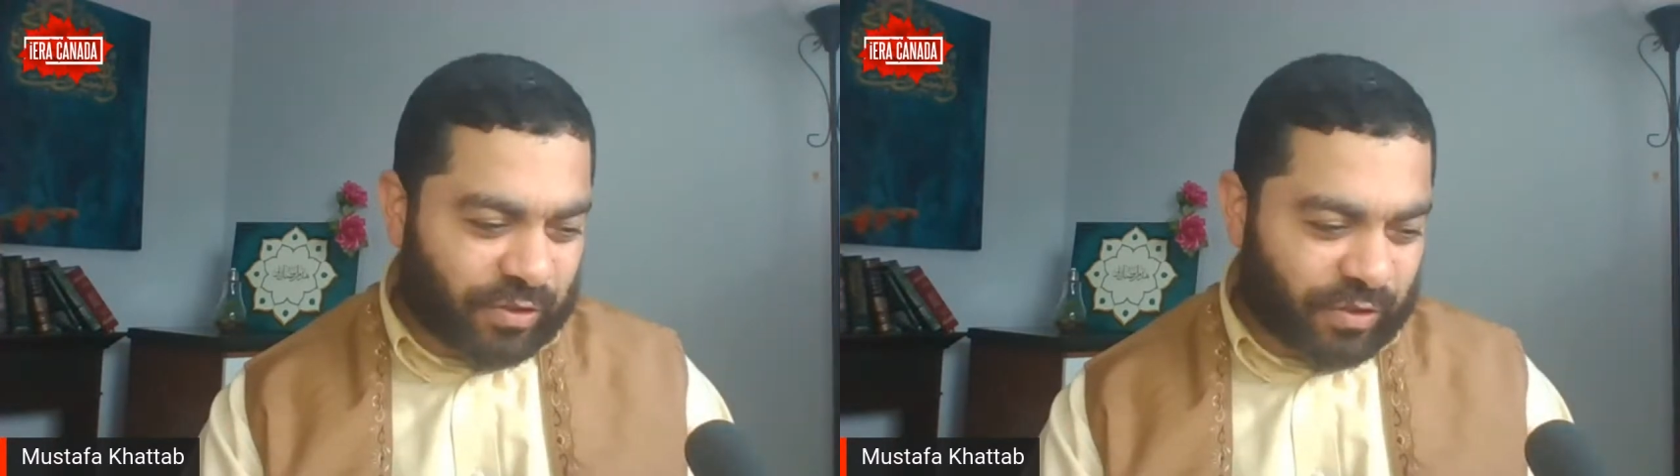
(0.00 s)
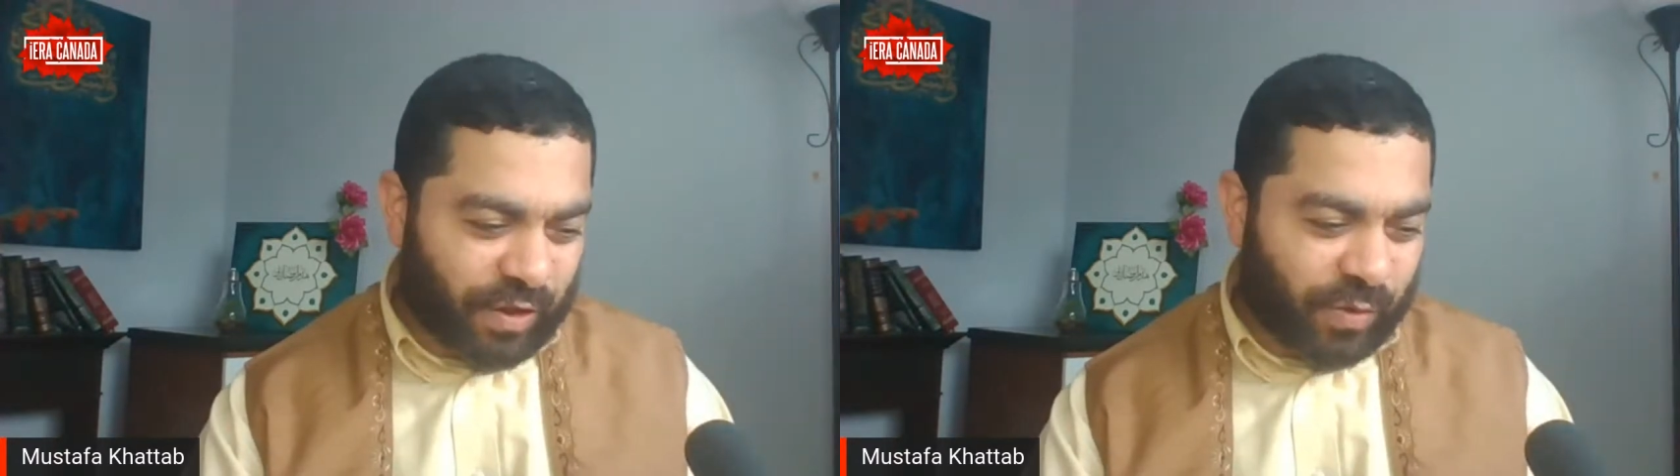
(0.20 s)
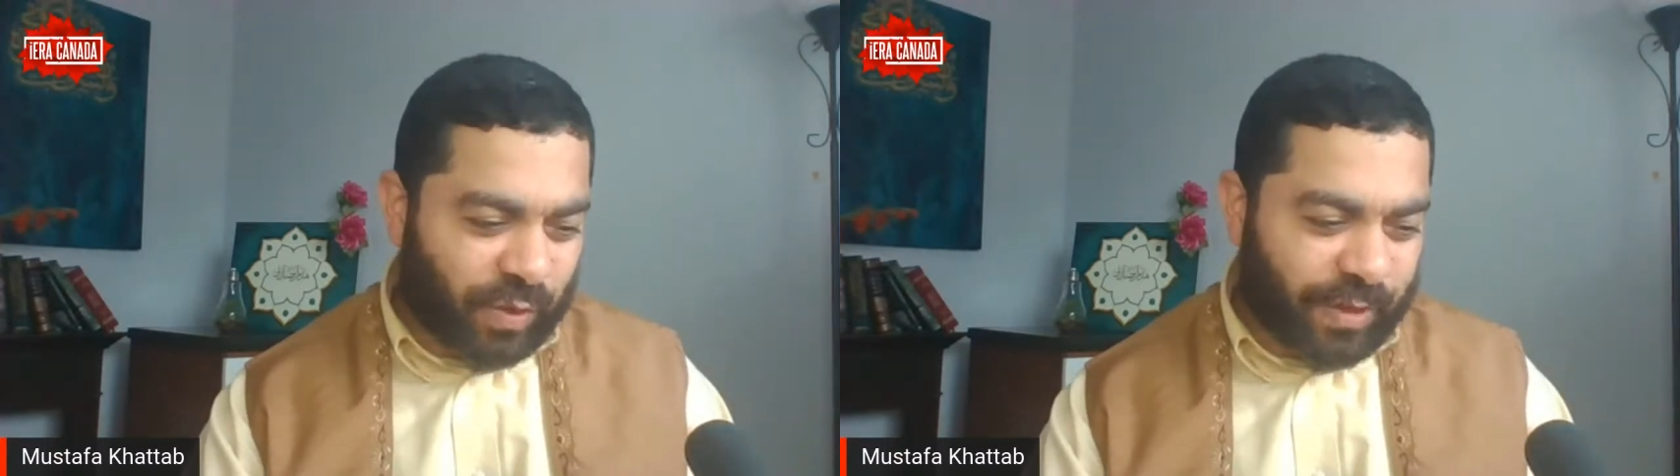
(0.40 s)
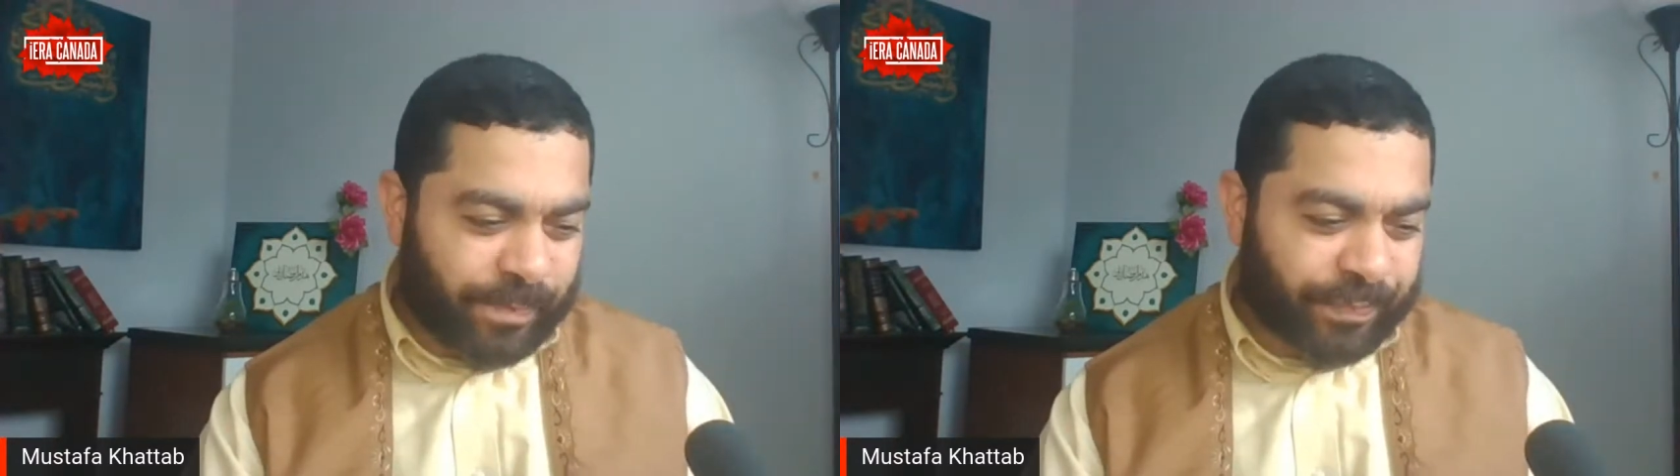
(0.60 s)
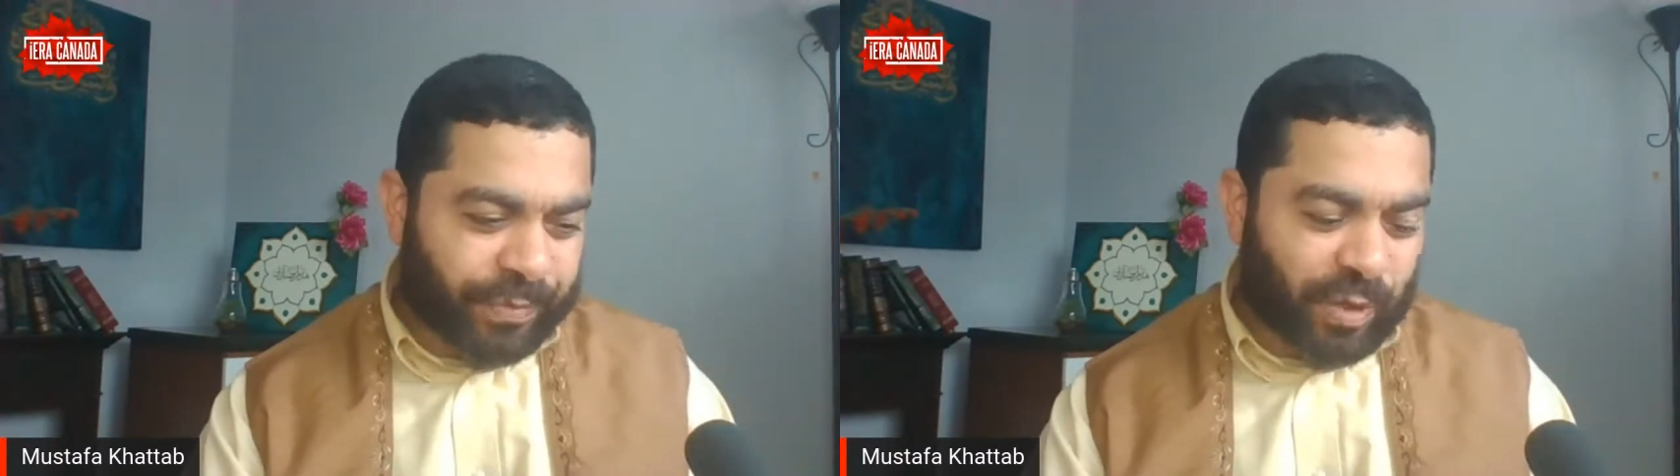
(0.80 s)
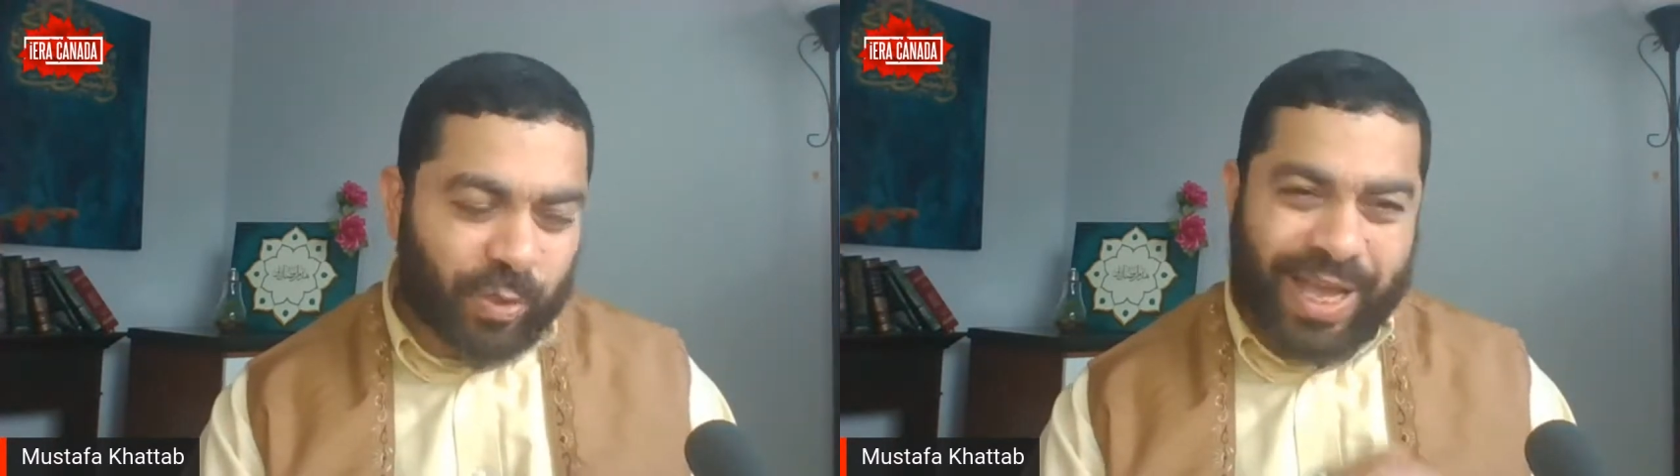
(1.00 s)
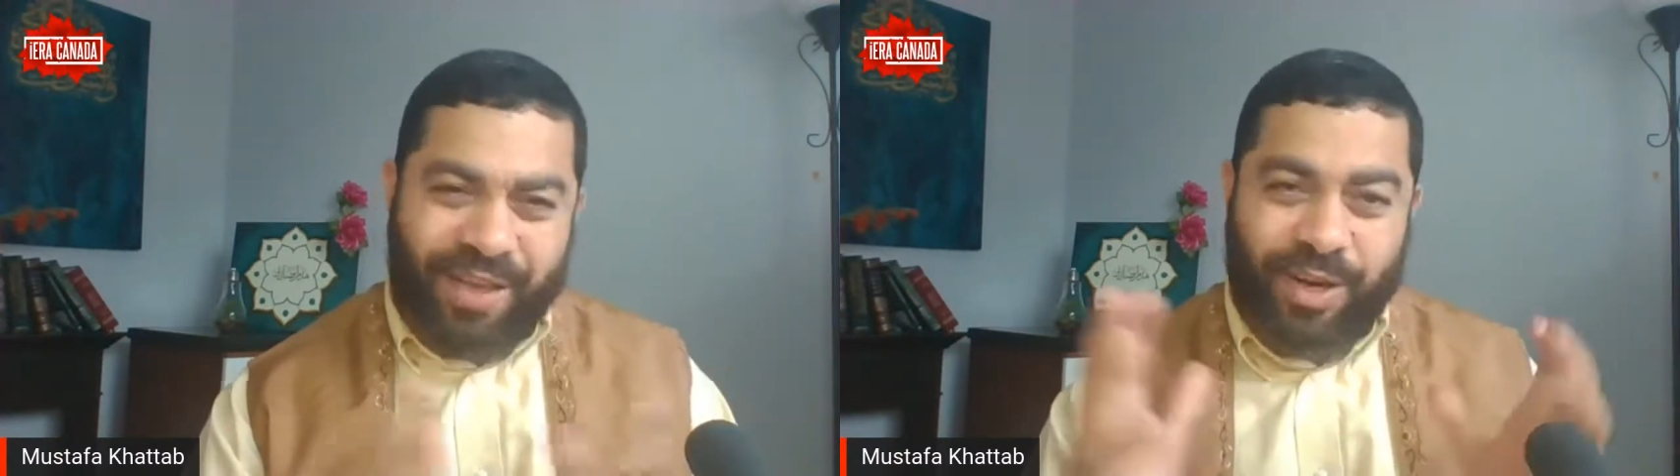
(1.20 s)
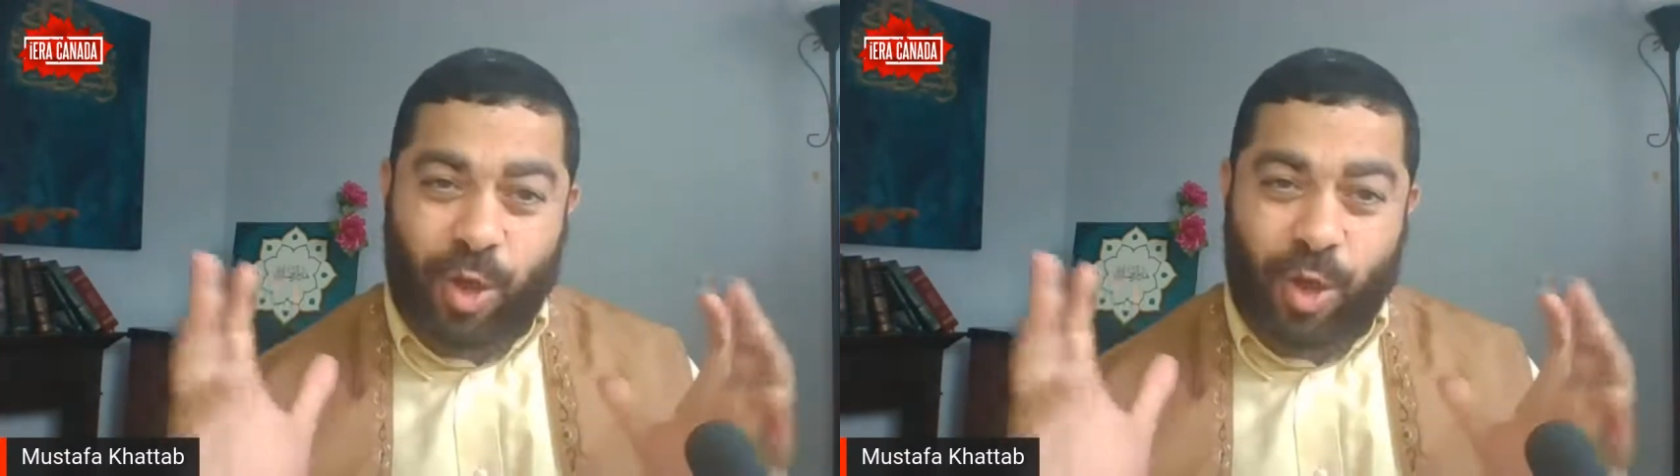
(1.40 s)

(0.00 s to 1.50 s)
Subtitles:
So we had